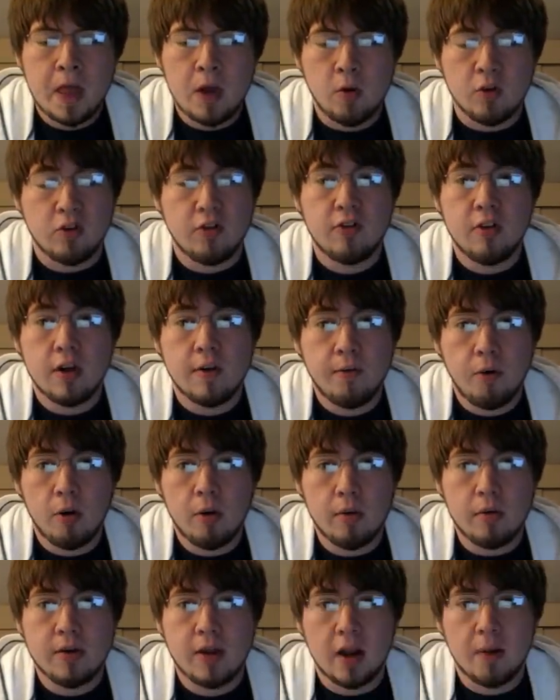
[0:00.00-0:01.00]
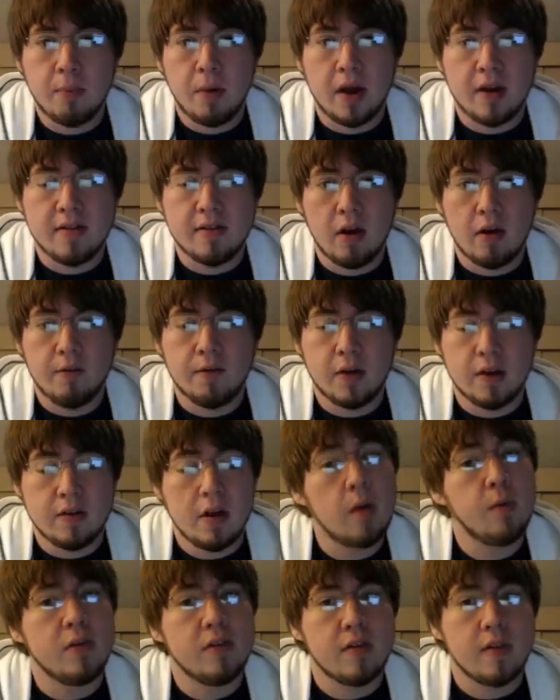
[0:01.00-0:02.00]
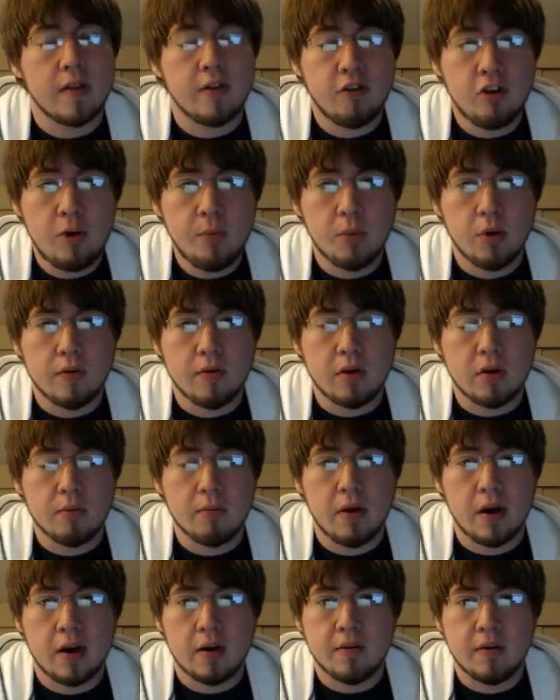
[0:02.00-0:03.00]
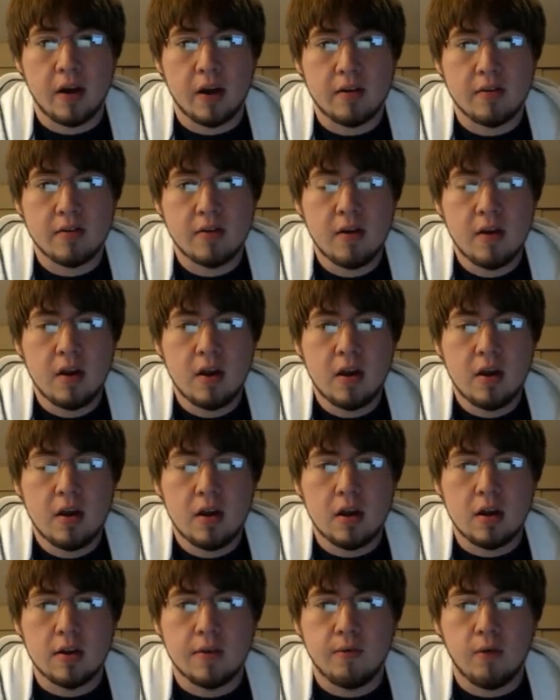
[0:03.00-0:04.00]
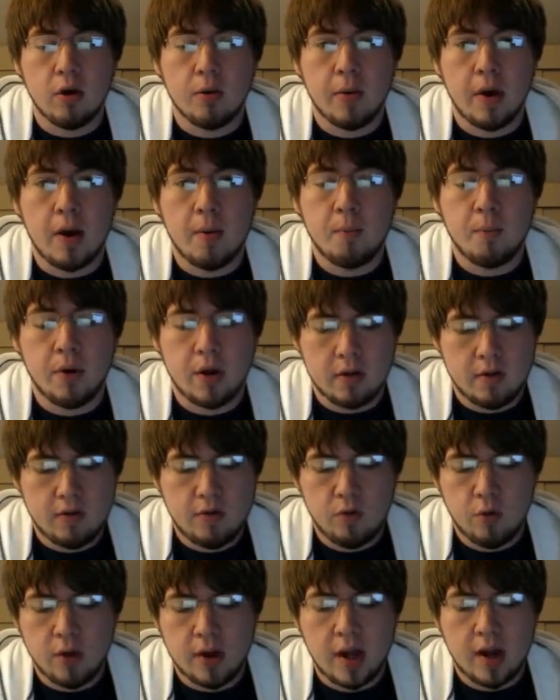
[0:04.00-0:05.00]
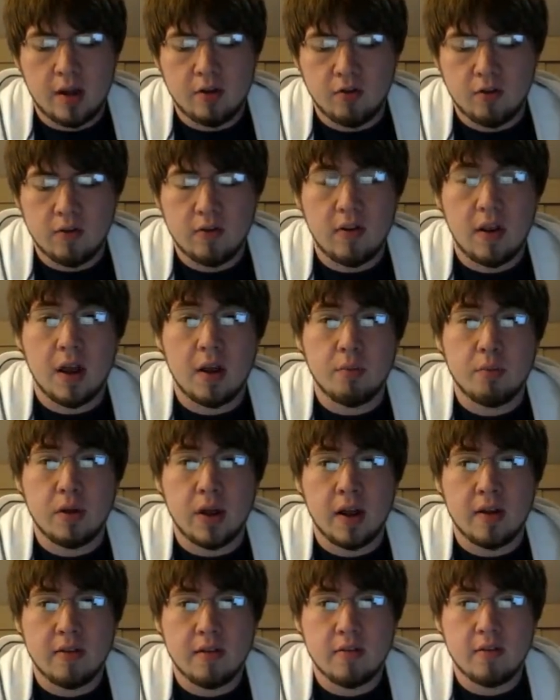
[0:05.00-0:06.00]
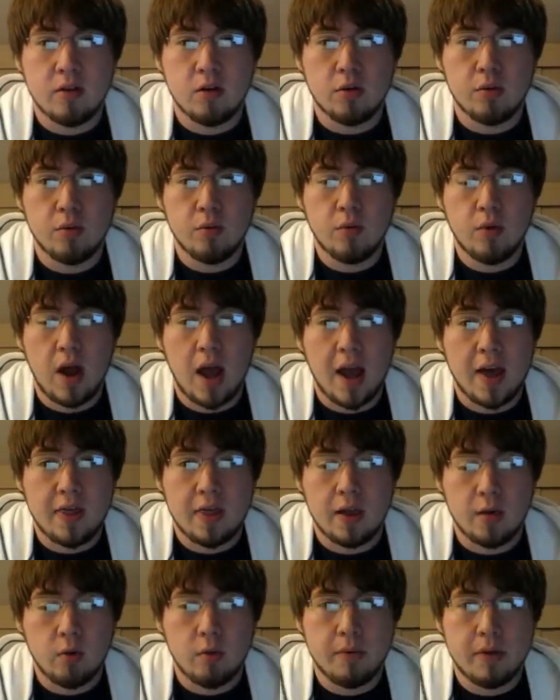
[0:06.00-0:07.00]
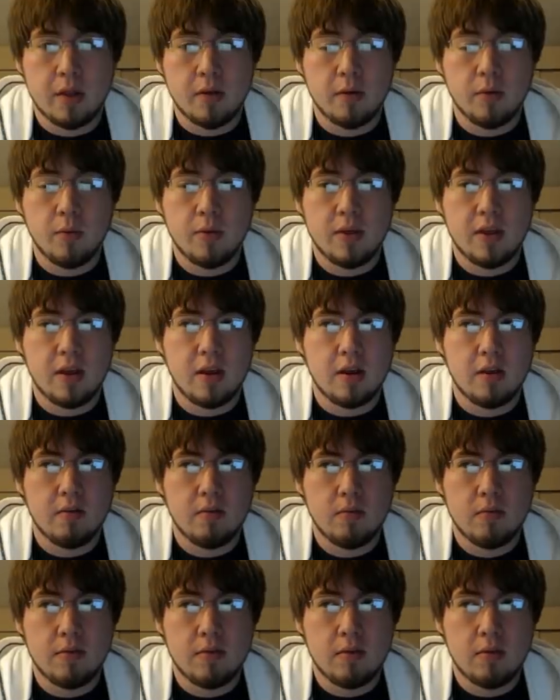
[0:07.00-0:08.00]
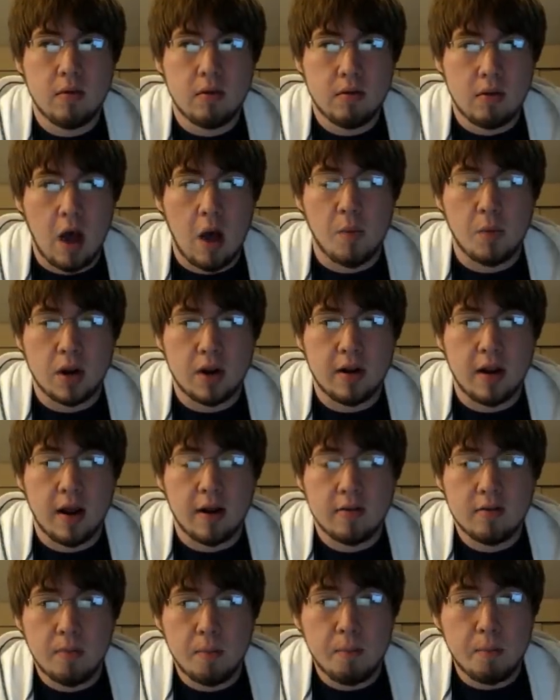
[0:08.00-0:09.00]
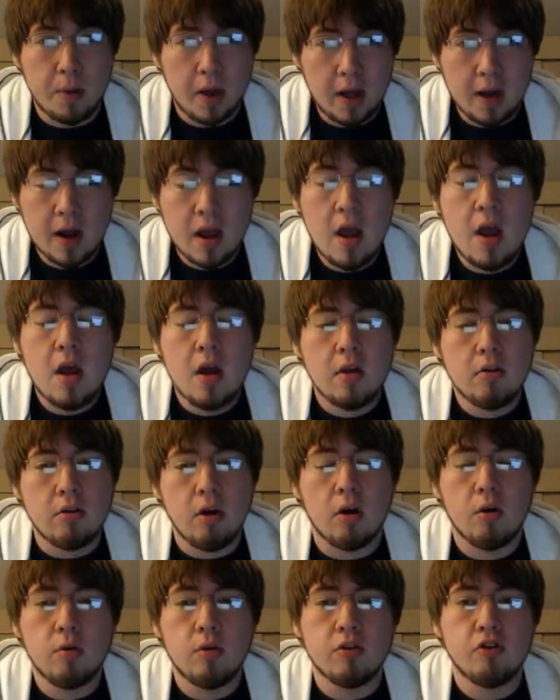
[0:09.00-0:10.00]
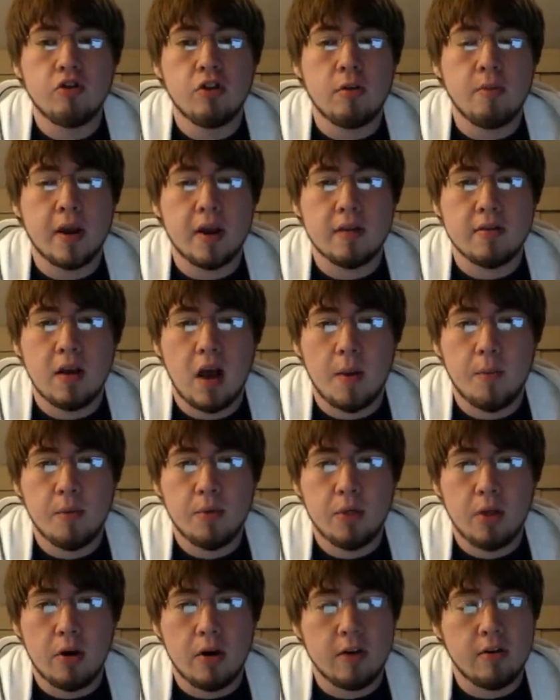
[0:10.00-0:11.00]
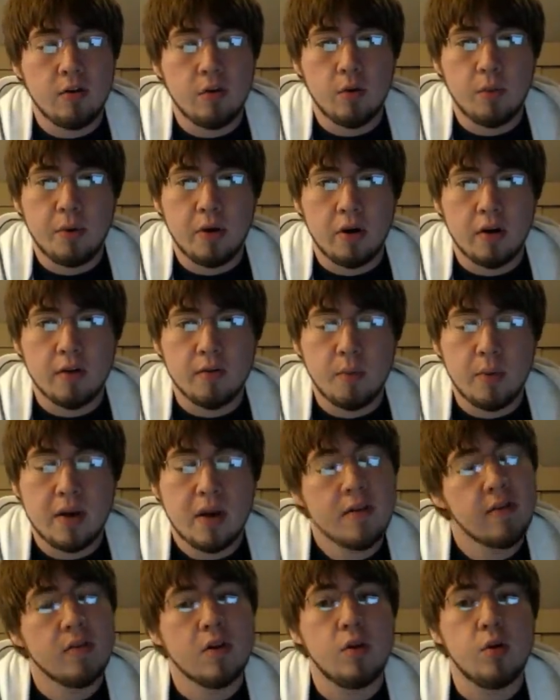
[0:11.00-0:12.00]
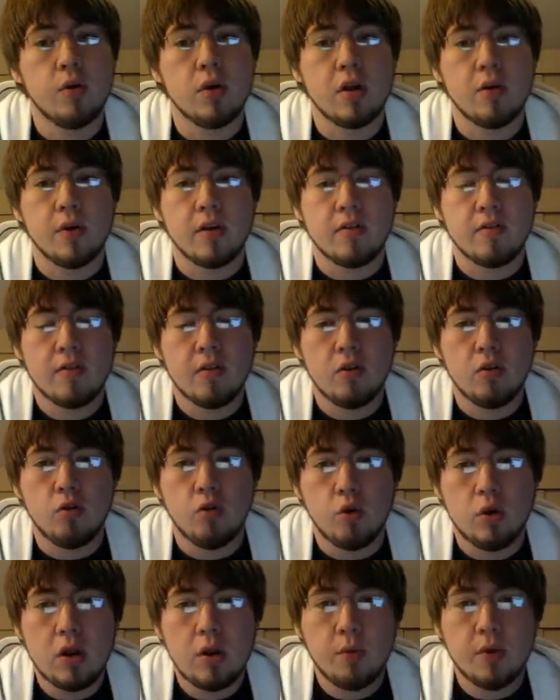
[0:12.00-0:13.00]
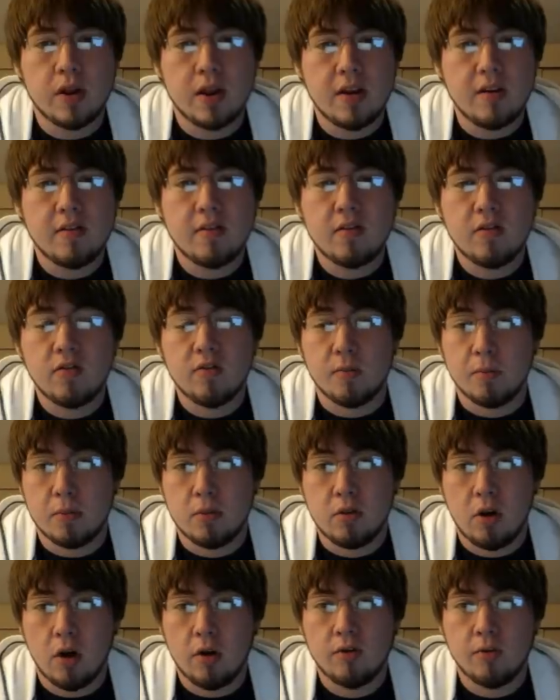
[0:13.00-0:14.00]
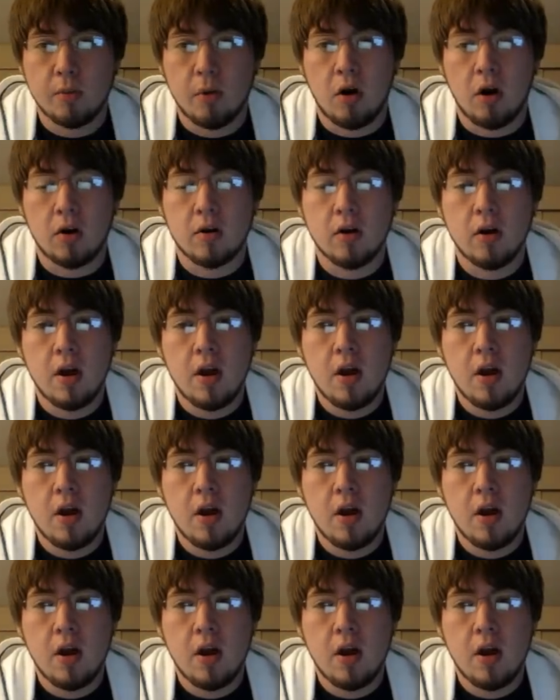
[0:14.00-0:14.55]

which is still a formidable deck by itself, and it's obviously the cheaper of the competitive decks in the format, but Tour Guide agents and plants I think, will be the dominant decks. But Dark World should make a top 32 appearance because of the newly released Dark Smog,